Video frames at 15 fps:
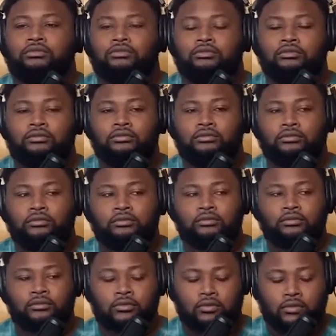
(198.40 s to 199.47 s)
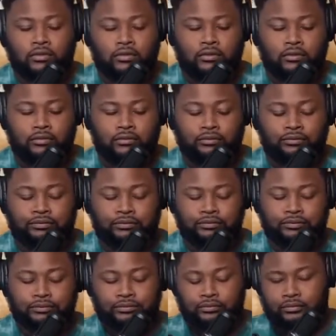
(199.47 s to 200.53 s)

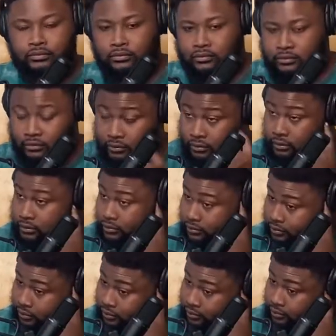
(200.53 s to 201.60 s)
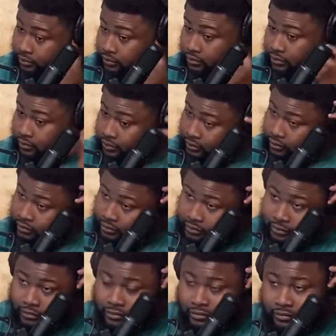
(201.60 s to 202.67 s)

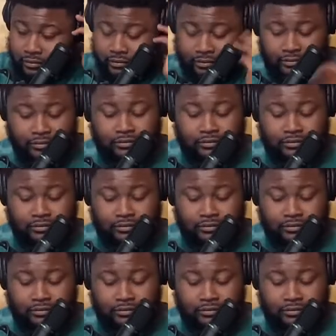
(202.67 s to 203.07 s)
[no speech]